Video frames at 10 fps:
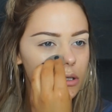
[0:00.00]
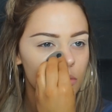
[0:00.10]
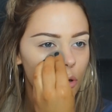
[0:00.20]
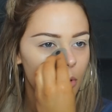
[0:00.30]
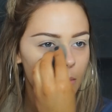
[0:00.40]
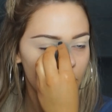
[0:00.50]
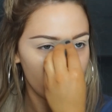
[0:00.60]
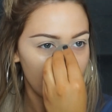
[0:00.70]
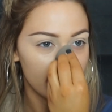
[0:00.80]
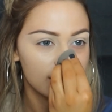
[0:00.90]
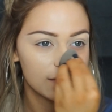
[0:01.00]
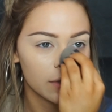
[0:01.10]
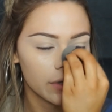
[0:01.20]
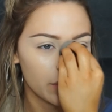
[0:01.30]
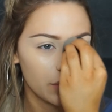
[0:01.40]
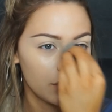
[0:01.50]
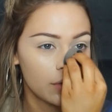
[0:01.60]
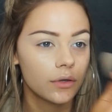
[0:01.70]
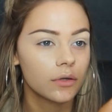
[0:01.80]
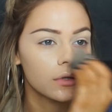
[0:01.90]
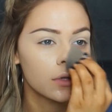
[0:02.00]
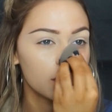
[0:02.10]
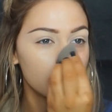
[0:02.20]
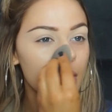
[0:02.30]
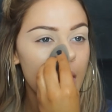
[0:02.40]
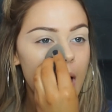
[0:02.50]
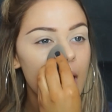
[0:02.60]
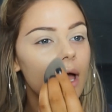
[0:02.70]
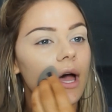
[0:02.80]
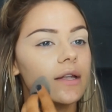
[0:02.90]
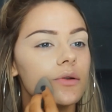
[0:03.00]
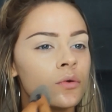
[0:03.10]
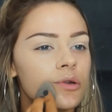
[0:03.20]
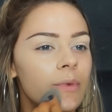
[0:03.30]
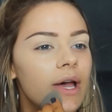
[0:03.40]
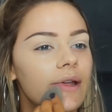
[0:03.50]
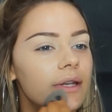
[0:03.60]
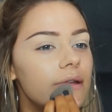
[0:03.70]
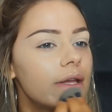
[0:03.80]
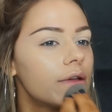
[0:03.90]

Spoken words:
to warm up my face, so I don't mind.